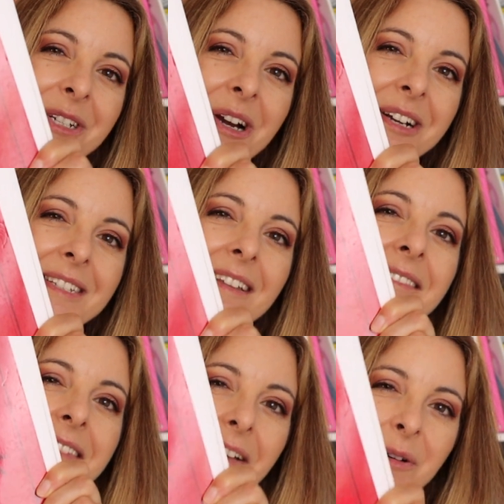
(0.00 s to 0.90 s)
Arts
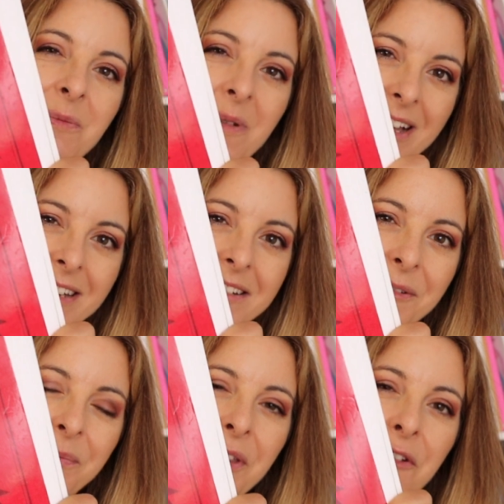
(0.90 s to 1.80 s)
Level 1
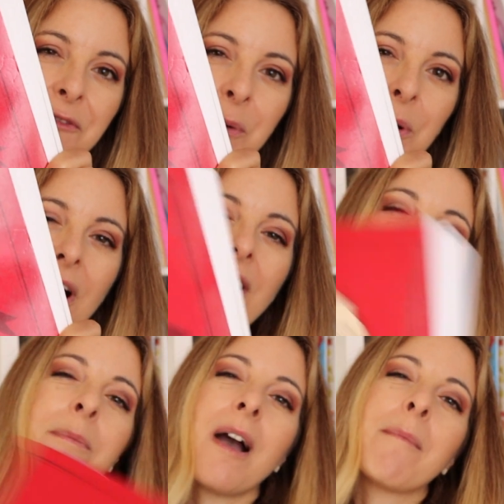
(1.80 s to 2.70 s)
for our
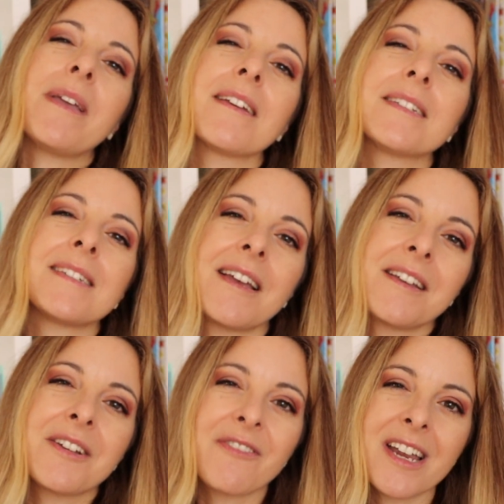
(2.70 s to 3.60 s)
upcoming
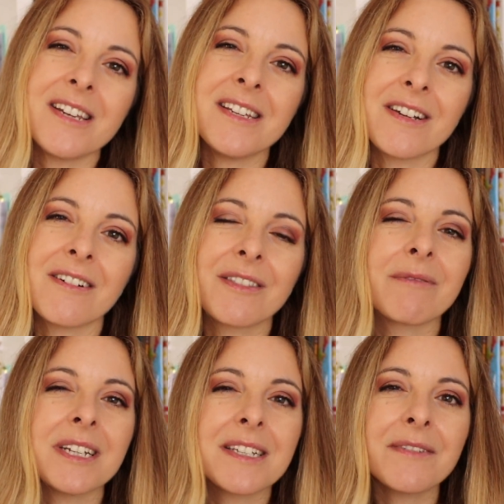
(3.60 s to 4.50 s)
second grade year. The
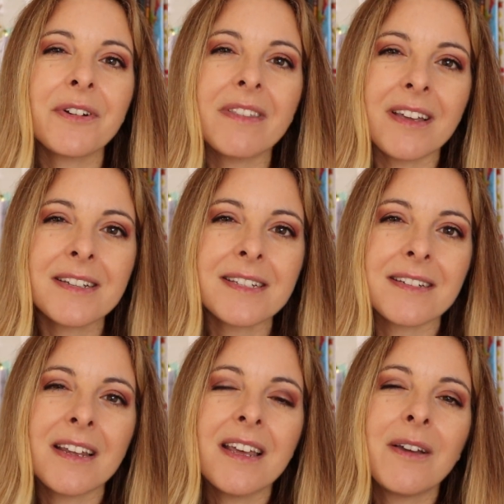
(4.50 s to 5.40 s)
reason for
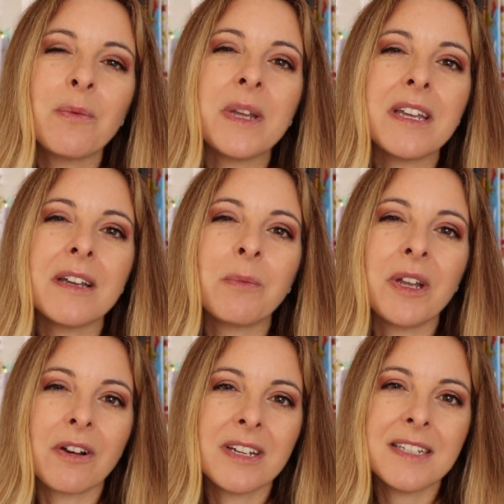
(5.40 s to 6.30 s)
this, we
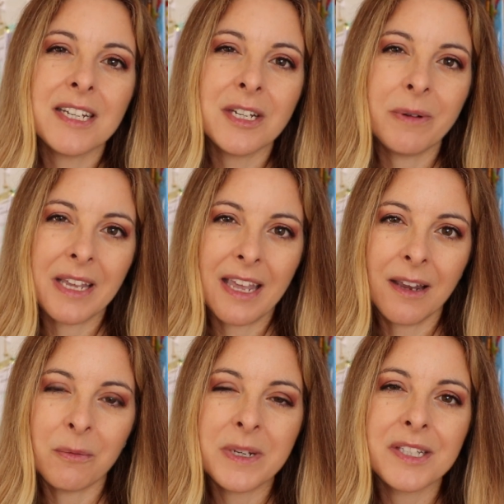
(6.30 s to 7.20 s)
are continuing
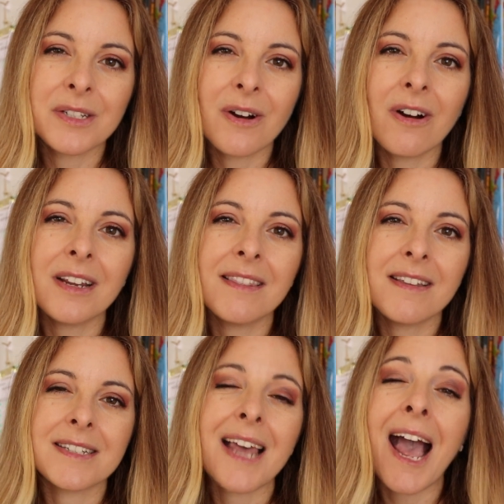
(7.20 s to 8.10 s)
it. We started
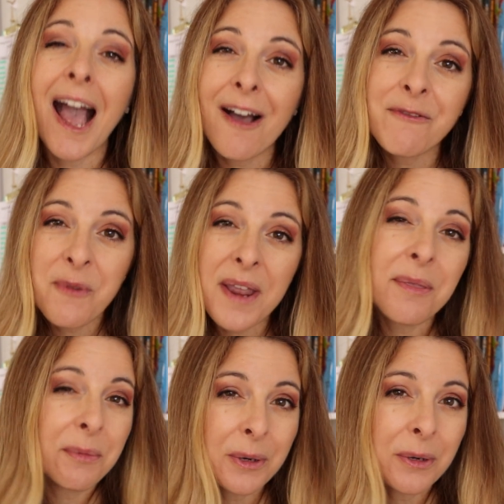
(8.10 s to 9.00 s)
this halfway
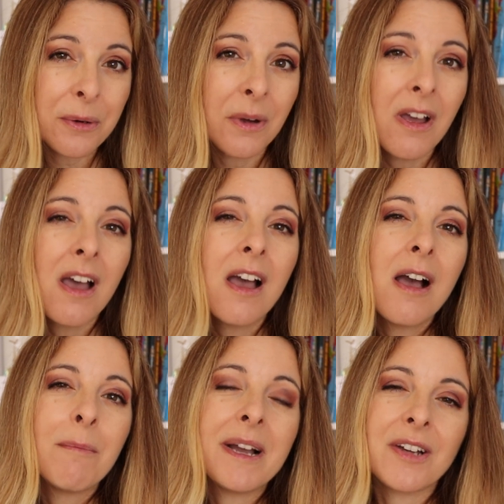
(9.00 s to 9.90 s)
through
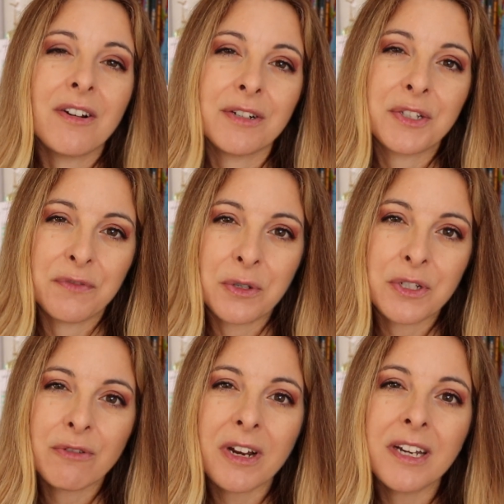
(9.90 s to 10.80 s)
my daughter's
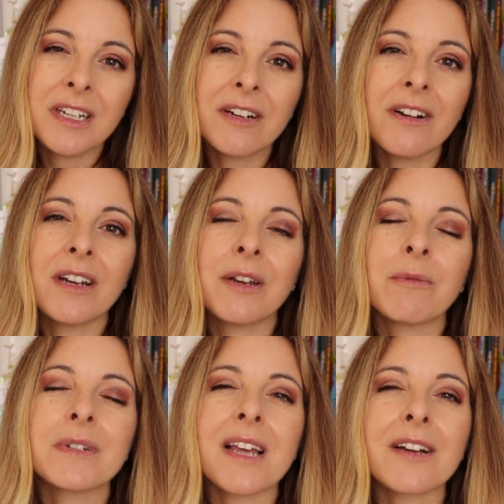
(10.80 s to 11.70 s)
first grade year, and it
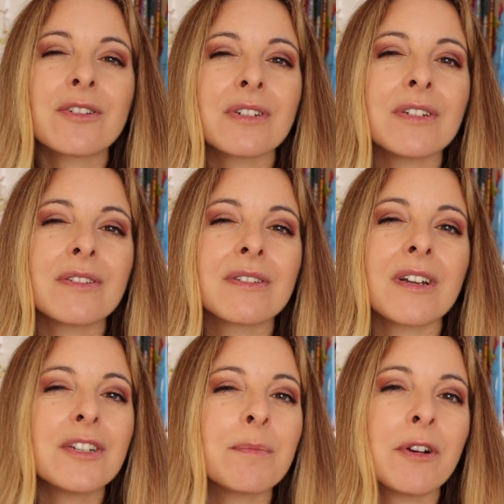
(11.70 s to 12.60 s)
was actually
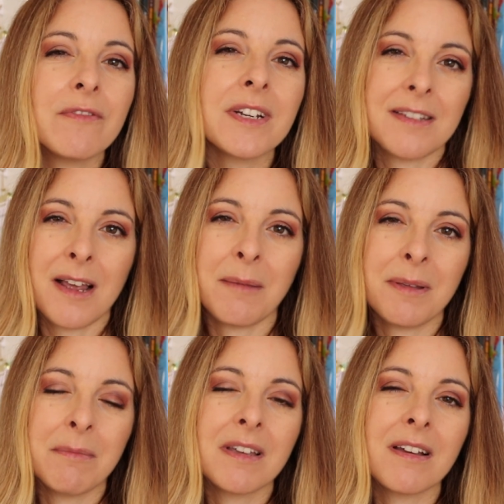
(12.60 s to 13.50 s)
such perfect
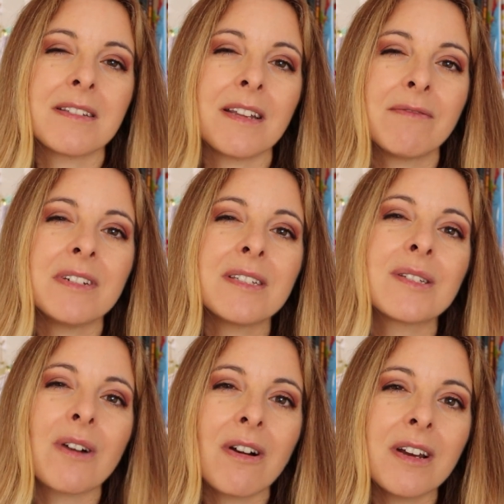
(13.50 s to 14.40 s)
timing because if we
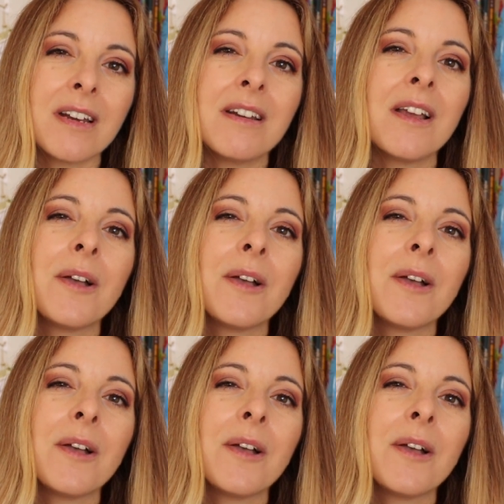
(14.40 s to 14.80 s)
started